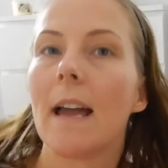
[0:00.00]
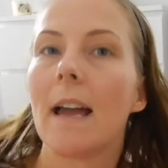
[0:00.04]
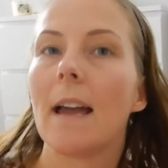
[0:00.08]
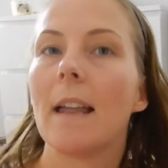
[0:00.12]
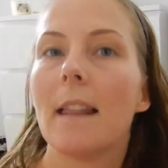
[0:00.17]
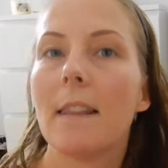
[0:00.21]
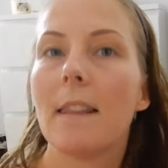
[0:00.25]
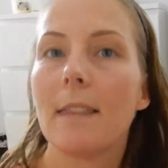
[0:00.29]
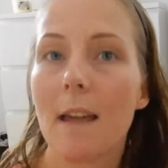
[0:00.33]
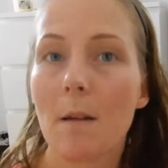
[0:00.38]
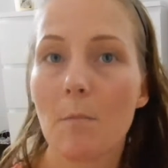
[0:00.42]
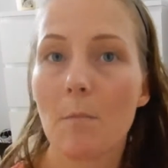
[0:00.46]

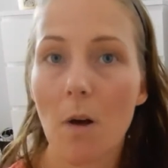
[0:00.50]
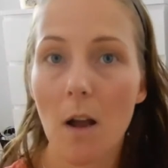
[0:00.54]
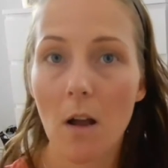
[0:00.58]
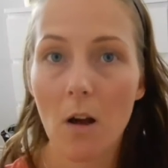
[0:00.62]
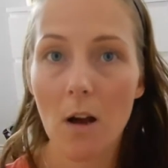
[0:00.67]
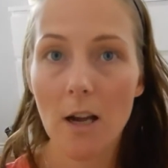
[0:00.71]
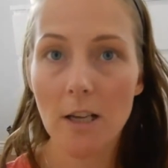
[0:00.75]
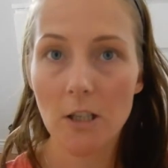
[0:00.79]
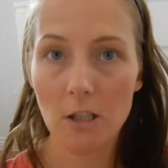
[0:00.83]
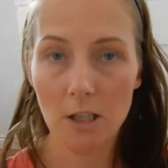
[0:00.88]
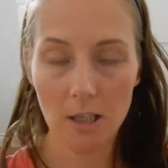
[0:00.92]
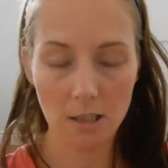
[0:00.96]
Yeah, then my
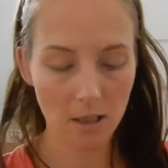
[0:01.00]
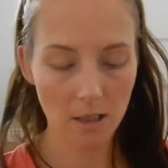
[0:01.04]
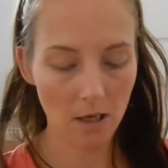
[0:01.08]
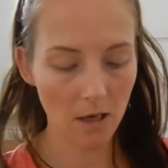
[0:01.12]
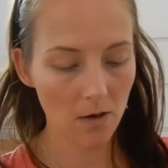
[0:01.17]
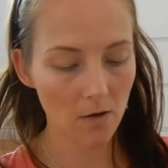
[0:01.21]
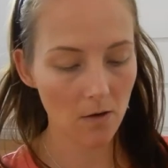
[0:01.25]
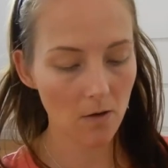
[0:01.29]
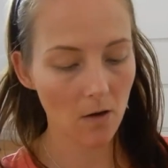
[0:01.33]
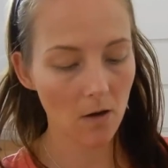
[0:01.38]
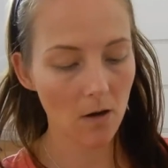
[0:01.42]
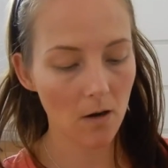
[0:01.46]

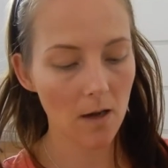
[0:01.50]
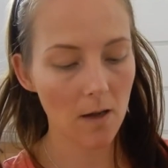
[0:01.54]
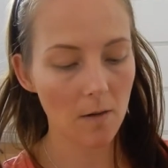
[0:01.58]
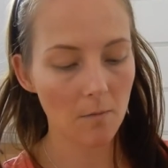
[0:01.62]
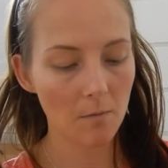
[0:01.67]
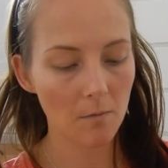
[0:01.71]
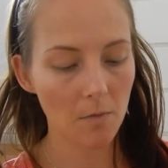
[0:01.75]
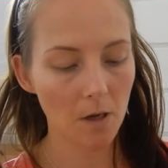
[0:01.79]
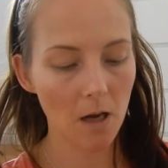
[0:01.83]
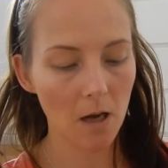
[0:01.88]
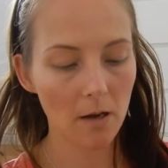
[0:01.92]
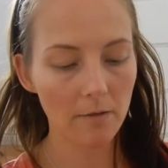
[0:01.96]
eyeshadow,
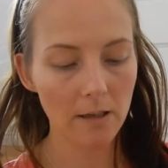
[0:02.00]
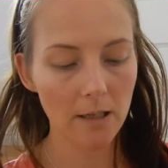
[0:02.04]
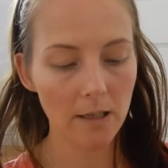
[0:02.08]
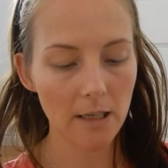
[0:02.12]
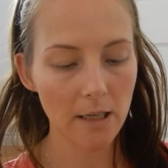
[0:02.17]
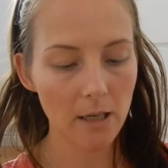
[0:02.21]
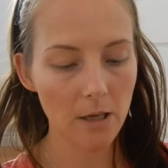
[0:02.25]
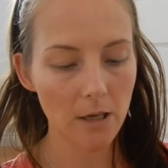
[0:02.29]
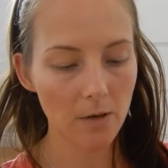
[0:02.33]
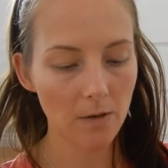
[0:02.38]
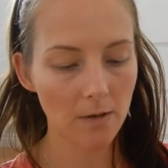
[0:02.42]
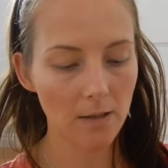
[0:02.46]
I'm
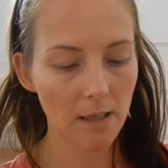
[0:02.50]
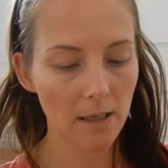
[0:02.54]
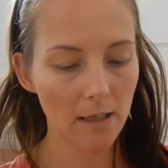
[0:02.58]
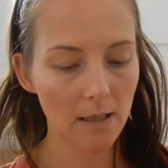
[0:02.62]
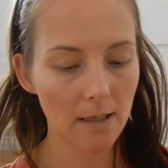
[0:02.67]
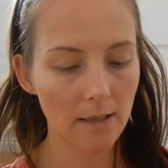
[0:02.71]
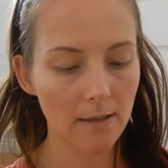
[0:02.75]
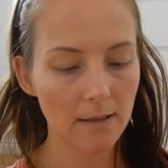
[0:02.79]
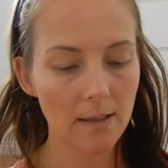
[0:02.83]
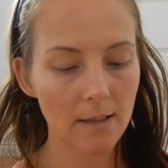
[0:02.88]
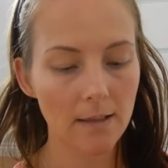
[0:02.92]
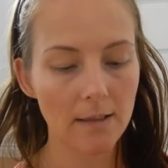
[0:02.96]
currently using,
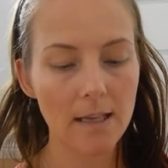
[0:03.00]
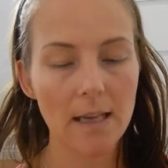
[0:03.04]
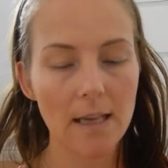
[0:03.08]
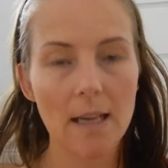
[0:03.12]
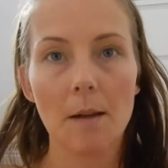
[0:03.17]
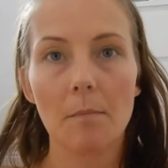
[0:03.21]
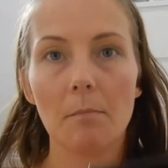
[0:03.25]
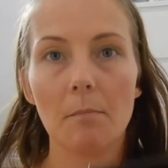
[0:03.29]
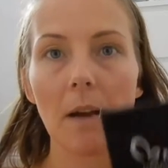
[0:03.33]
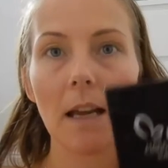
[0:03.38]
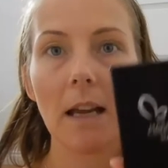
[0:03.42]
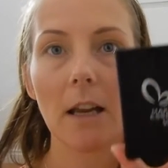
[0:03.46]
this is
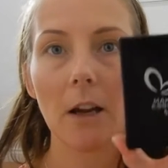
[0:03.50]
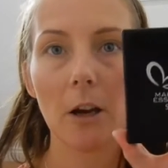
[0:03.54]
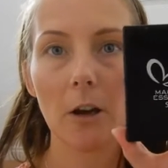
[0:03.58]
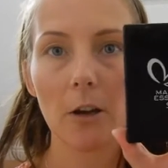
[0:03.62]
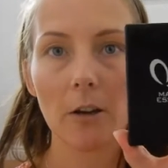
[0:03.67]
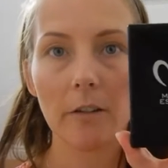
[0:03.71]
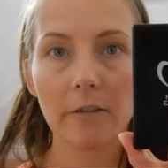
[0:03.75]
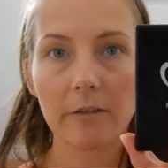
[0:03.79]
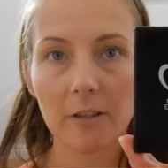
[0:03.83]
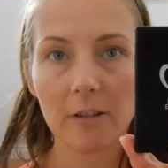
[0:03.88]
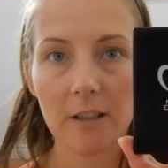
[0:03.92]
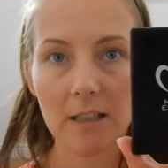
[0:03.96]
the
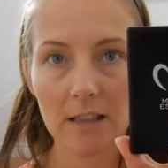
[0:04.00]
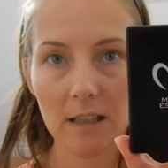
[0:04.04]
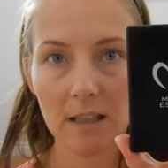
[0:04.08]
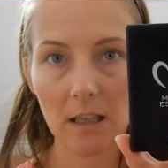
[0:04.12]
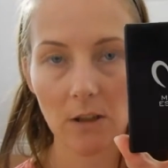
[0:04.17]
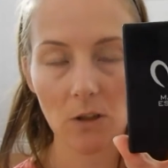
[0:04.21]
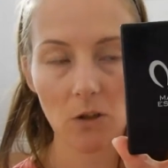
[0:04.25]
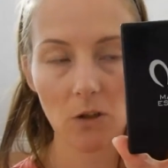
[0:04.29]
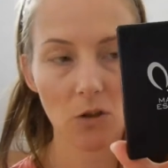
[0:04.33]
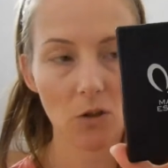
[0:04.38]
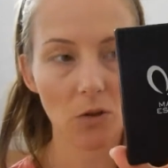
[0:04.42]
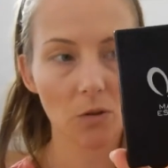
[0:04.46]
Makeover
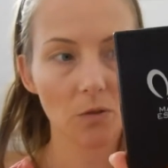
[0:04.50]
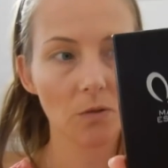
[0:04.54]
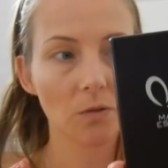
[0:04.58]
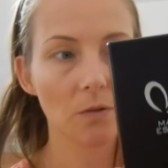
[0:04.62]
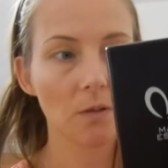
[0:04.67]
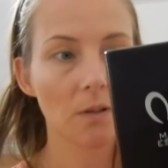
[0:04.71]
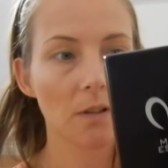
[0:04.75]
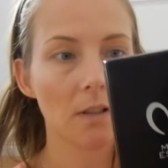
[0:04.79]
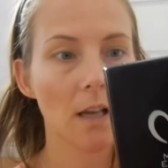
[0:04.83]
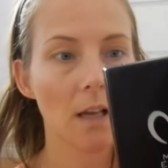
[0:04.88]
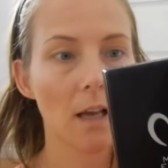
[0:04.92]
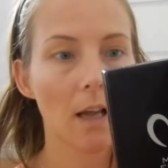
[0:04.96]

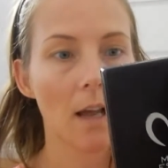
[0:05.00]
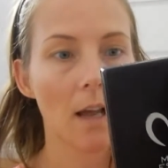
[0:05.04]
Essentials